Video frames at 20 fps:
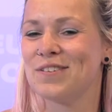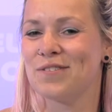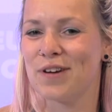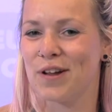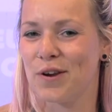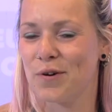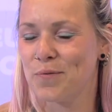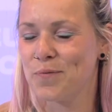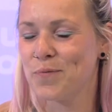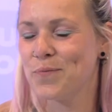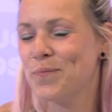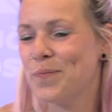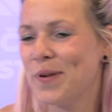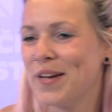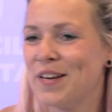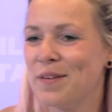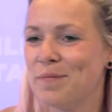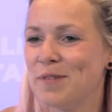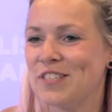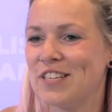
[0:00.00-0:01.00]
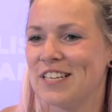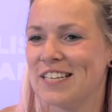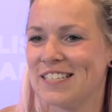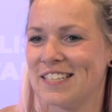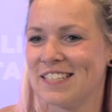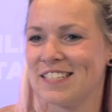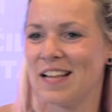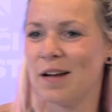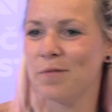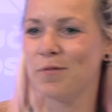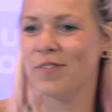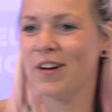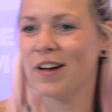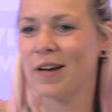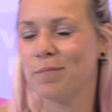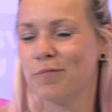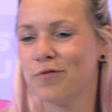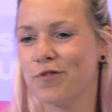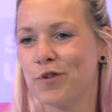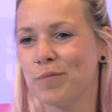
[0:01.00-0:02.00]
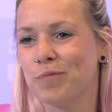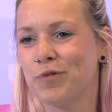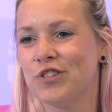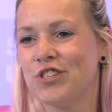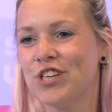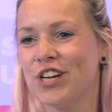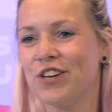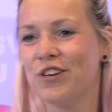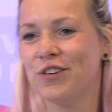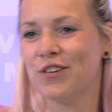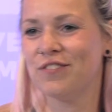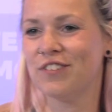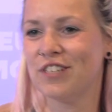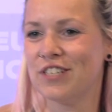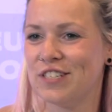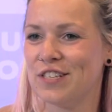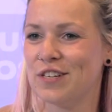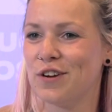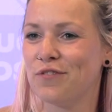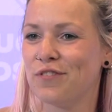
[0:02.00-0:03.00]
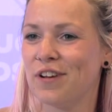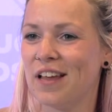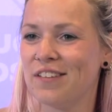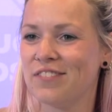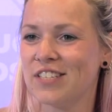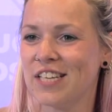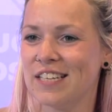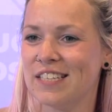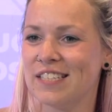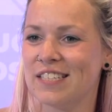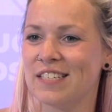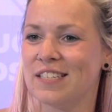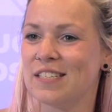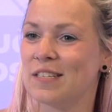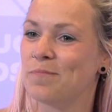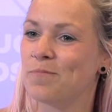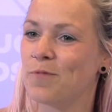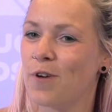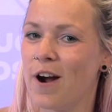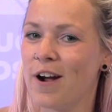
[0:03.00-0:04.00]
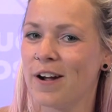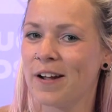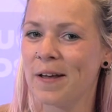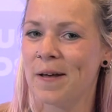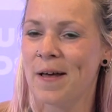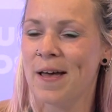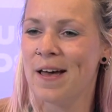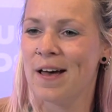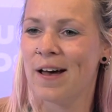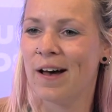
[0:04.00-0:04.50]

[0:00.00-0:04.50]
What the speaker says: hello, my name is Teresa Slamová. I'm from the Czech University of Life Sciences in Prague,